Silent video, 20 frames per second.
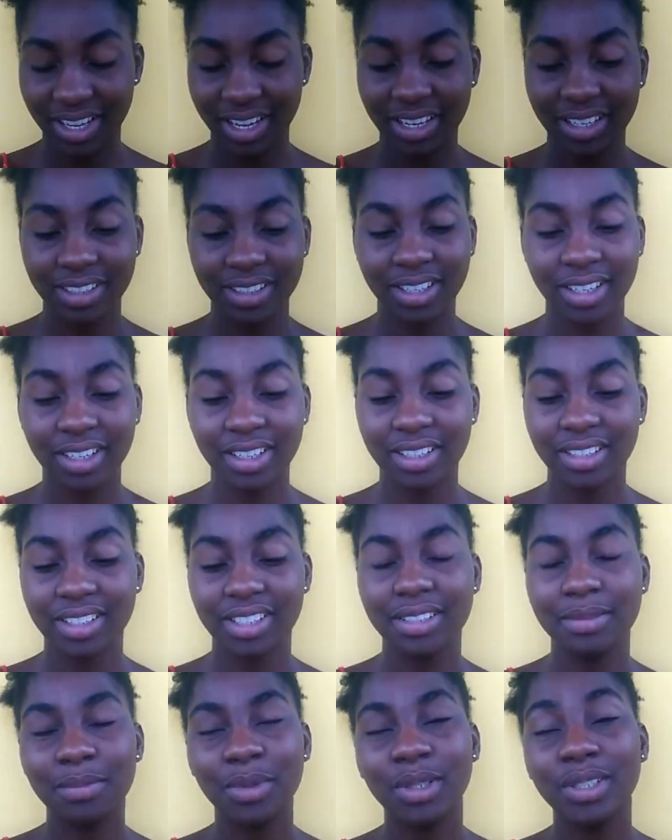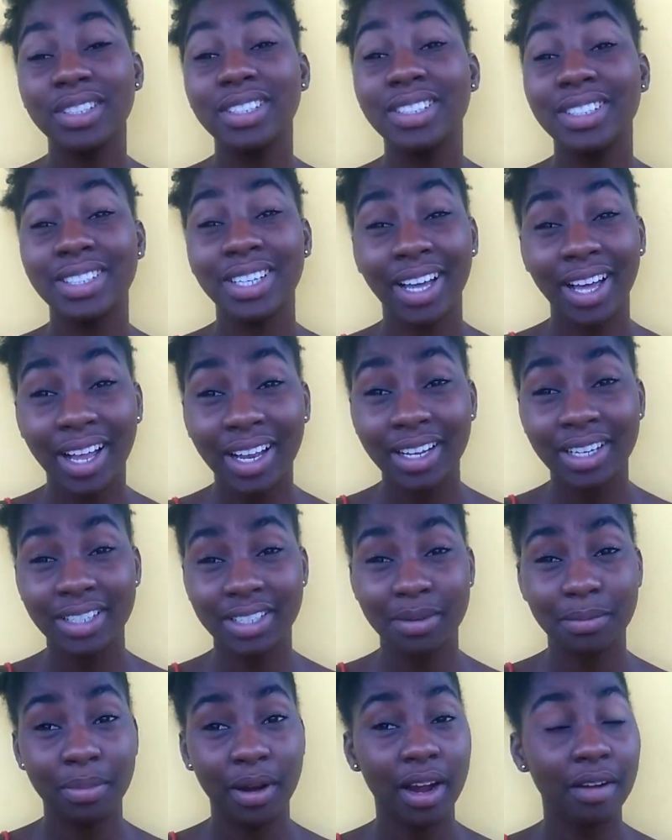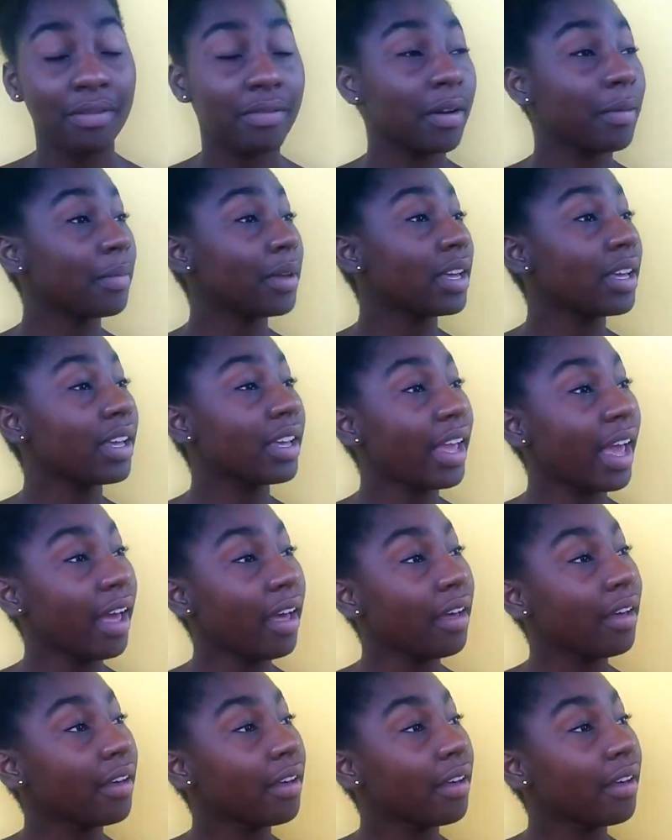like the most challenging part for me. Yeah.